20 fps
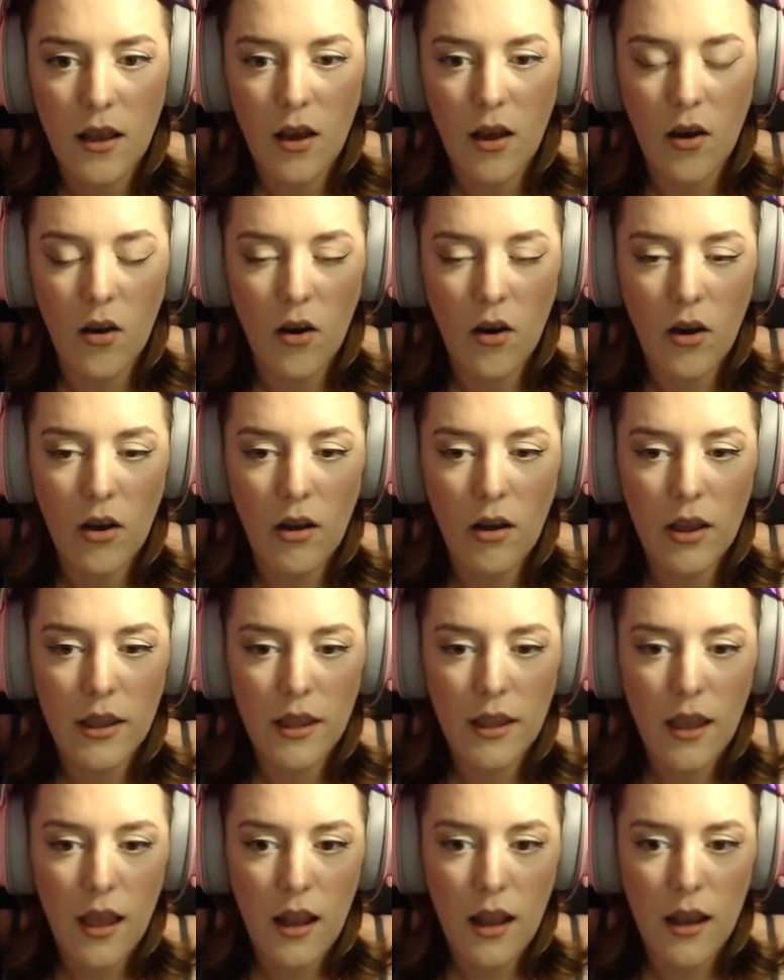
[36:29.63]

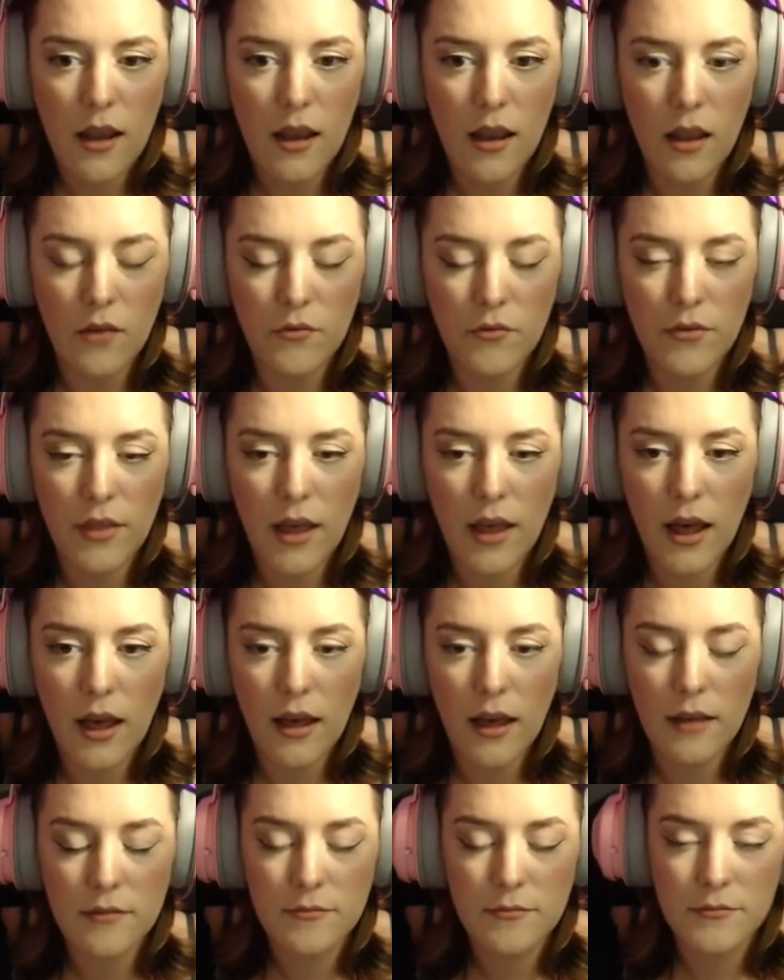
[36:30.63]
I love that.